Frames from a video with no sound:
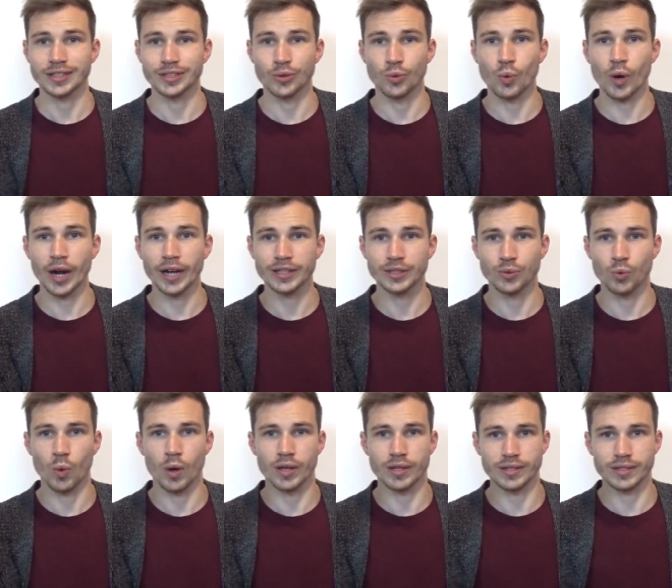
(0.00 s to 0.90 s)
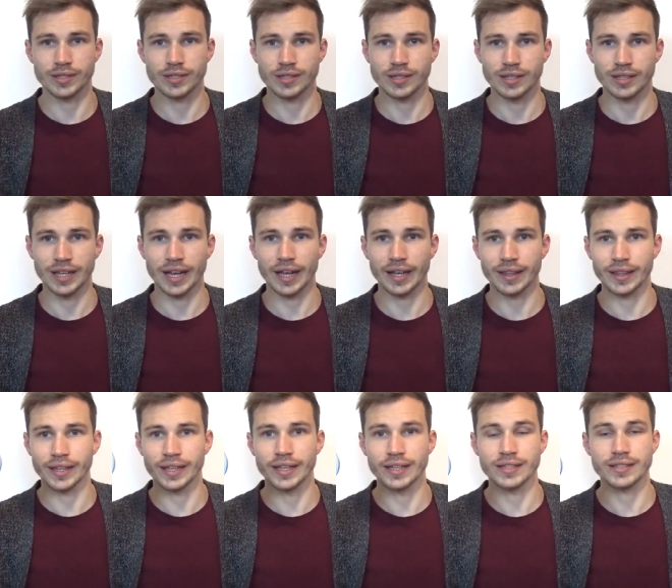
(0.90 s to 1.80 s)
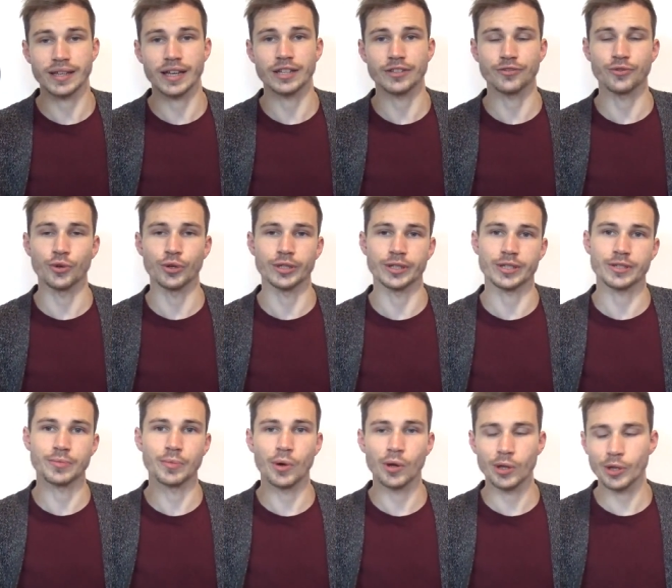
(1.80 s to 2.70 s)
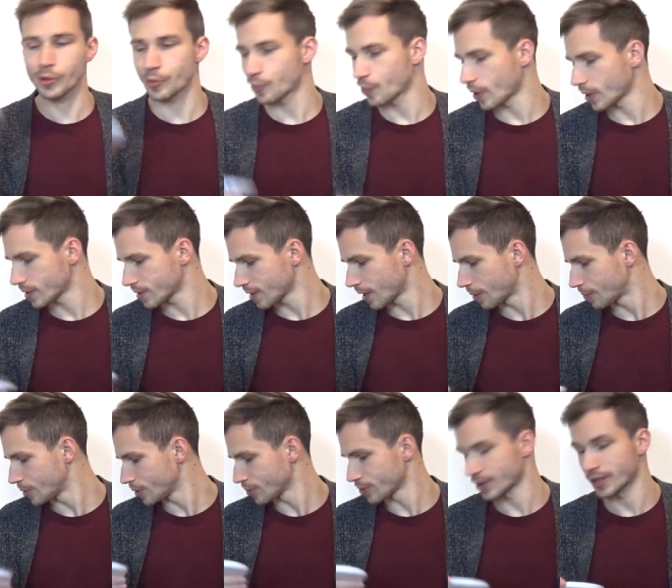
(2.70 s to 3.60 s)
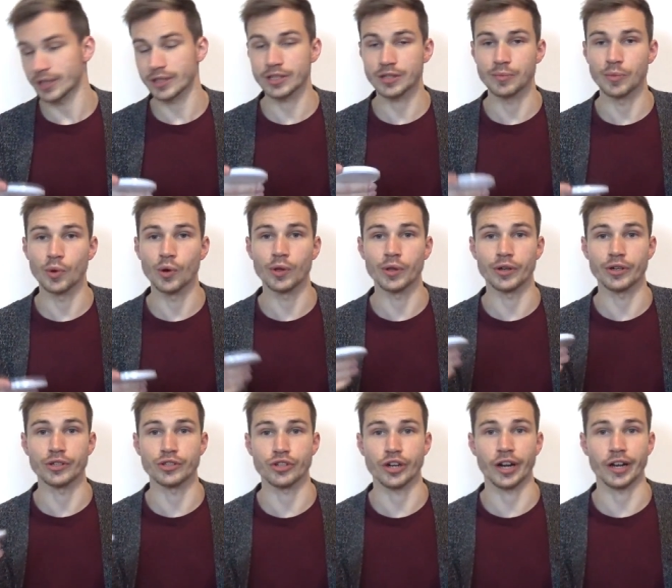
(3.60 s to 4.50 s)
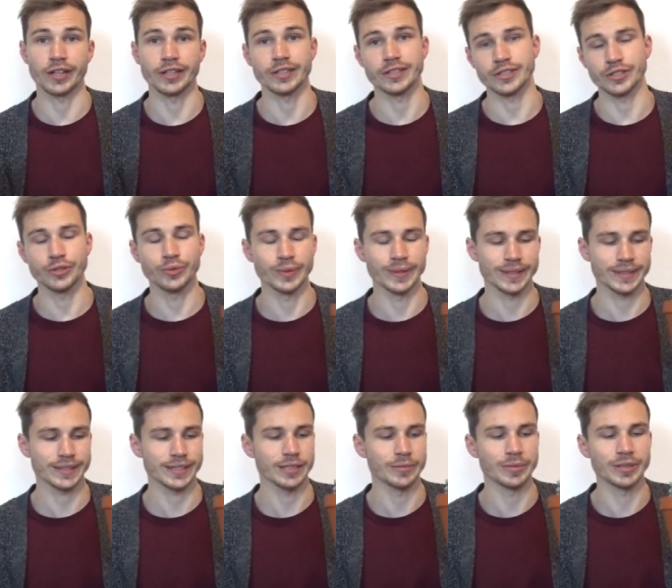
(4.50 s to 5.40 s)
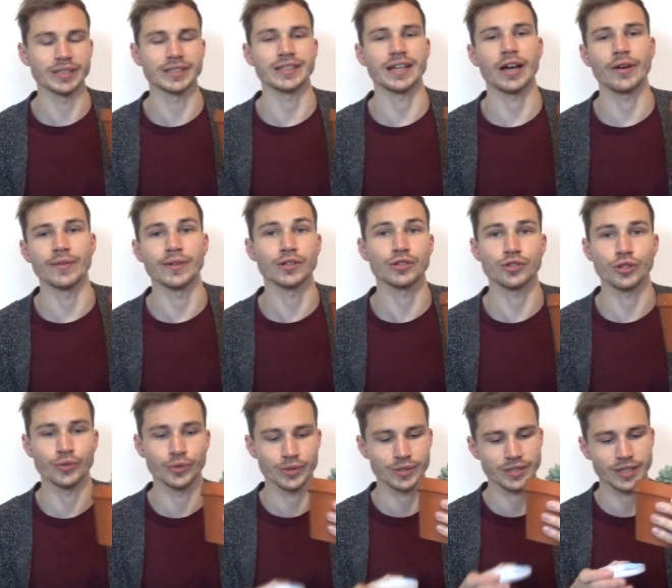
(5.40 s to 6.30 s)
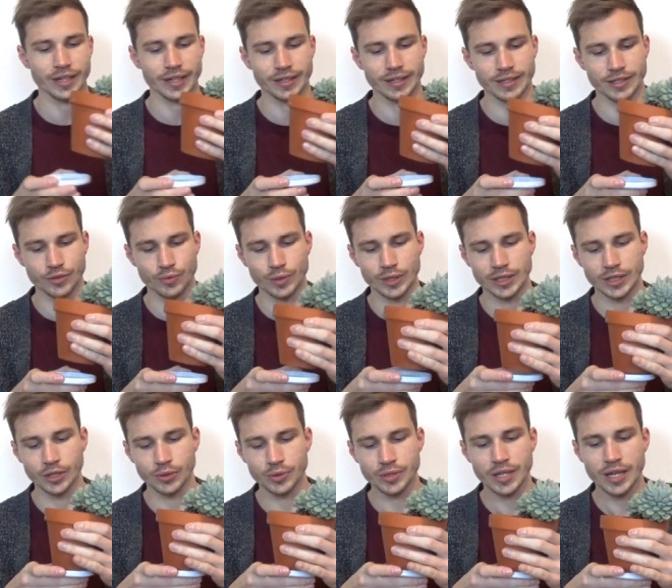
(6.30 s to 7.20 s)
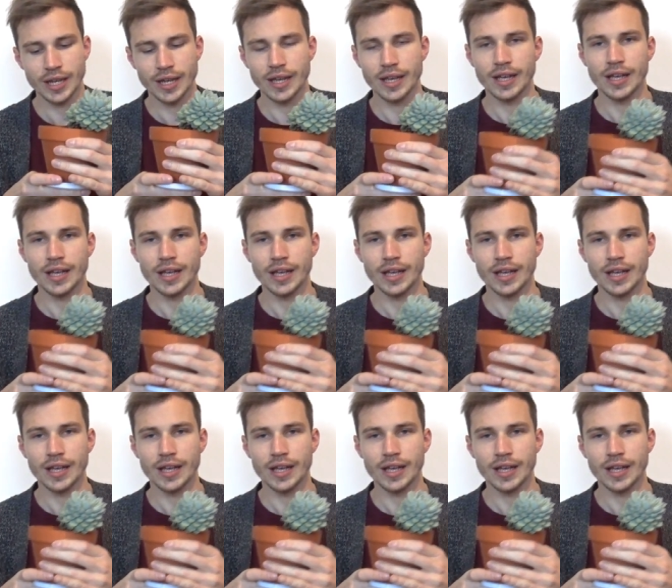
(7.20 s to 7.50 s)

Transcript: the white ones like these, and for the smaller pots I'm using smaller jar lids. You will see, because I will show you succulents with those.